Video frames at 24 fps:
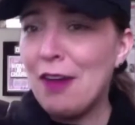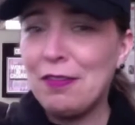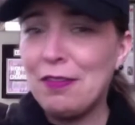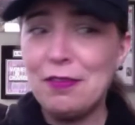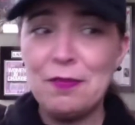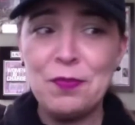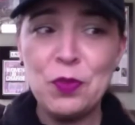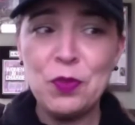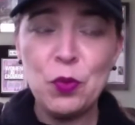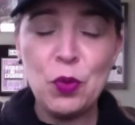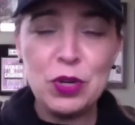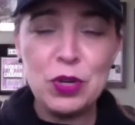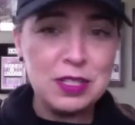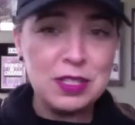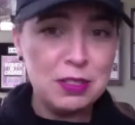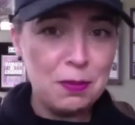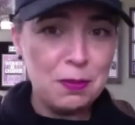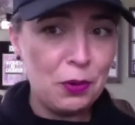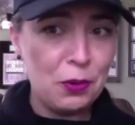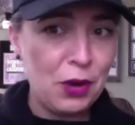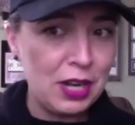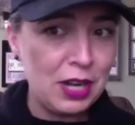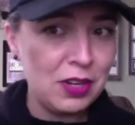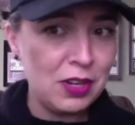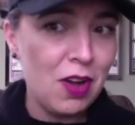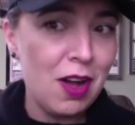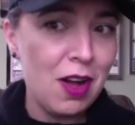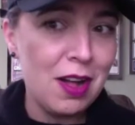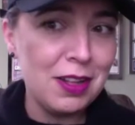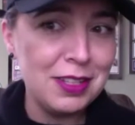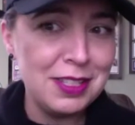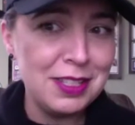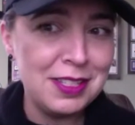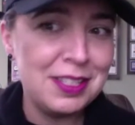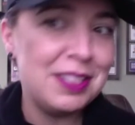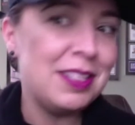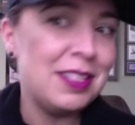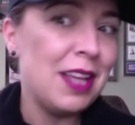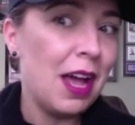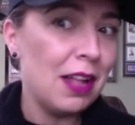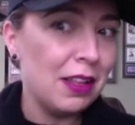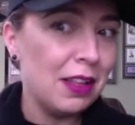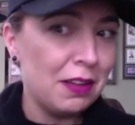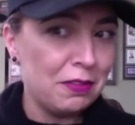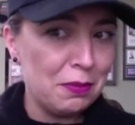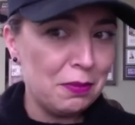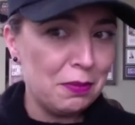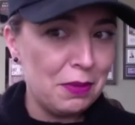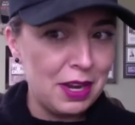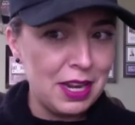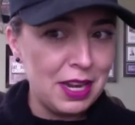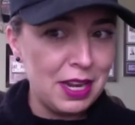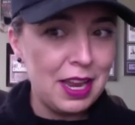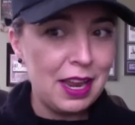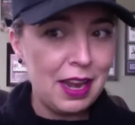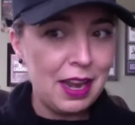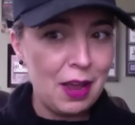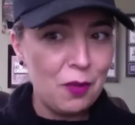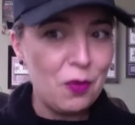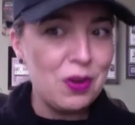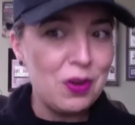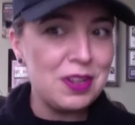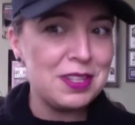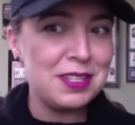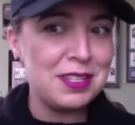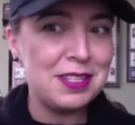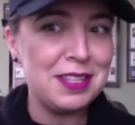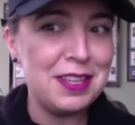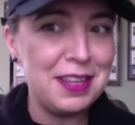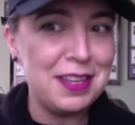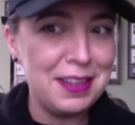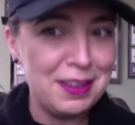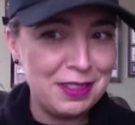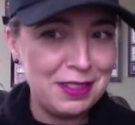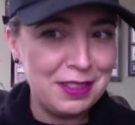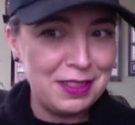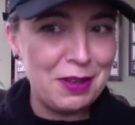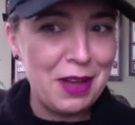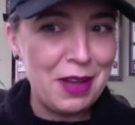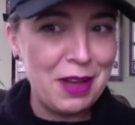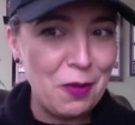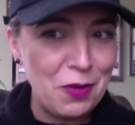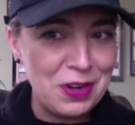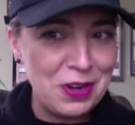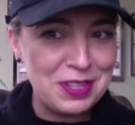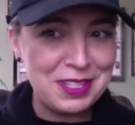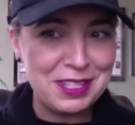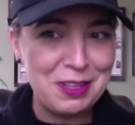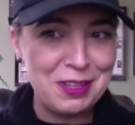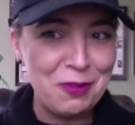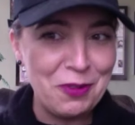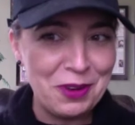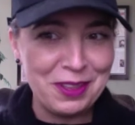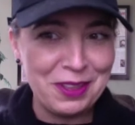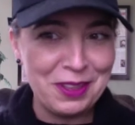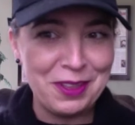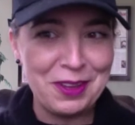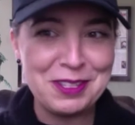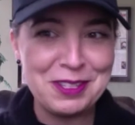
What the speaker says: what is the brand called? Tell everybody. And I want to see one of those.